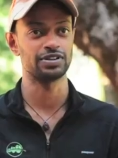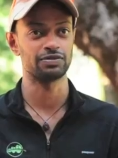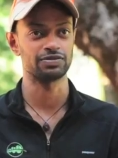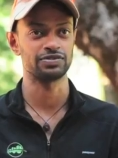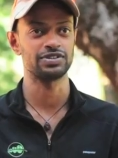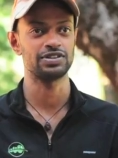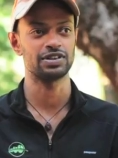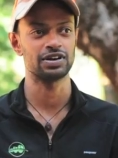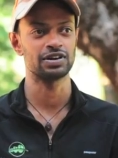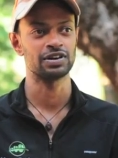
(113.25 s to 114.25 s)
and they see
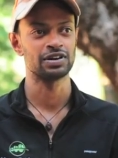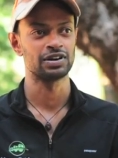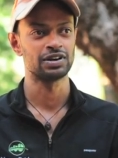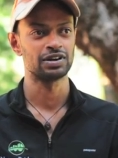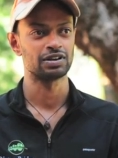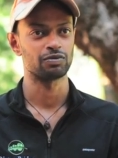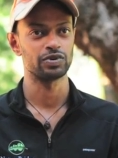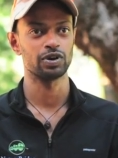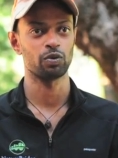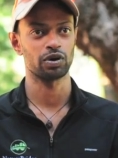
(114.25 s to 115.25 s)
the
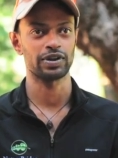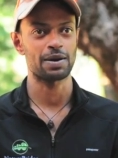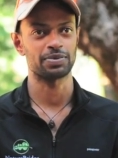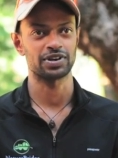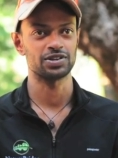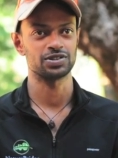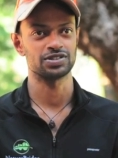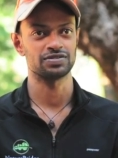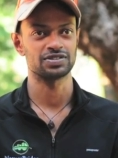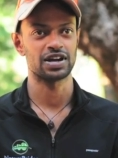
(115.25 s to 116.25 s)
real world
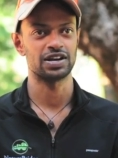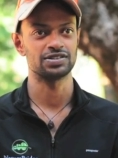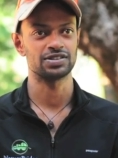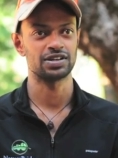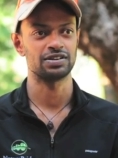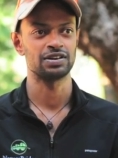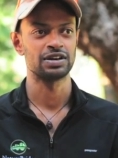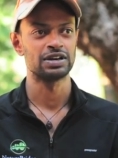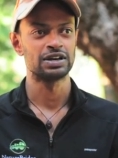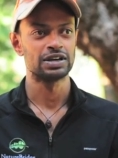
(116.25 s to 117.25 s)
applications of science and
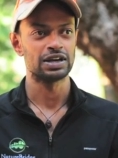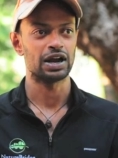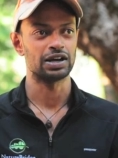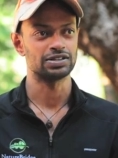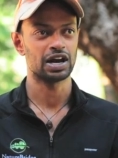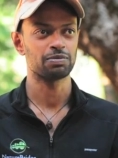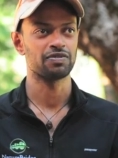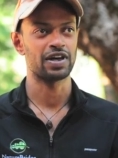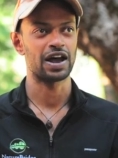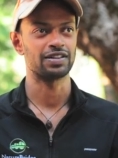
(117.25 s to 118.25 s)
on top
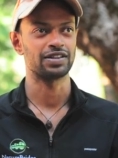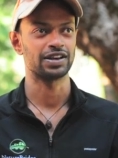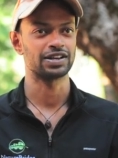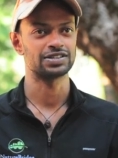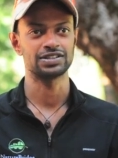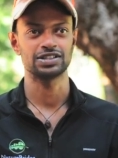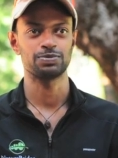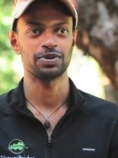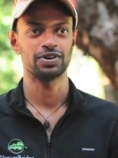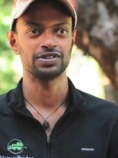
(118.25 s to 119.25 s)
of that, they get to
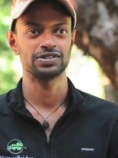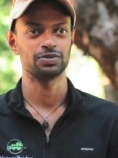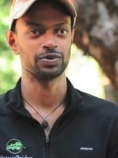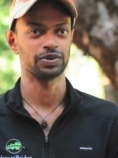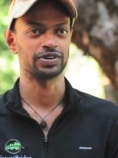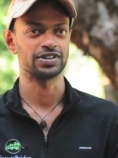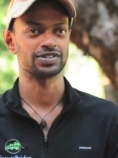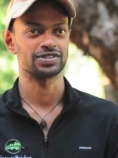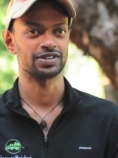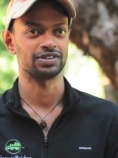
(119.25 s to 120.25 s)
experience the
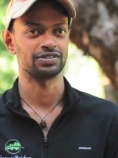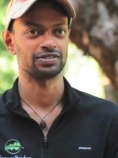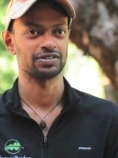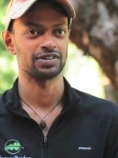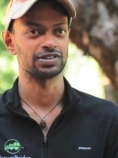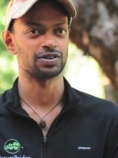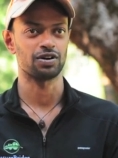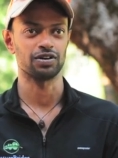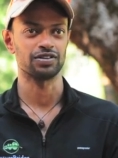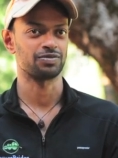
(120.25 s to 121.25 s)
wilderness and it's
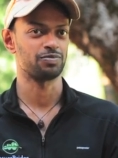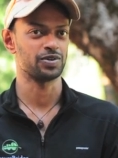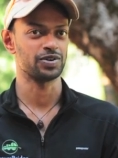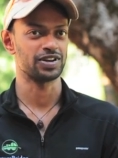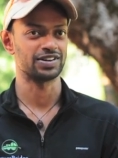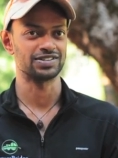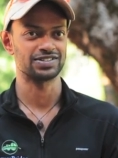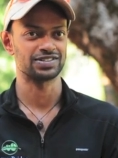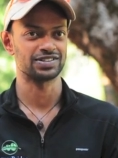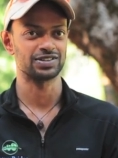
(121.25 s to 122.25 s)
all its beauty and
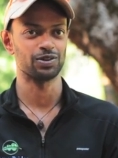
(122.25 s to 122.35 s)
its, its